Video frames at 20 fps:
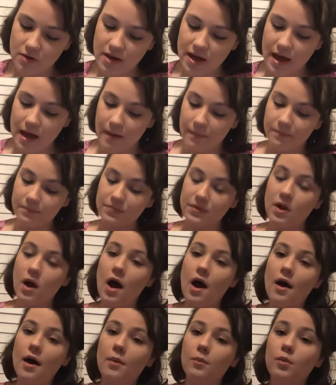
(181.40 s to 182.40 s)
yeah,
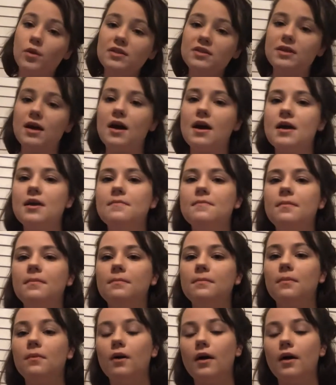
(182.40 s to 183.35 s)
um, one time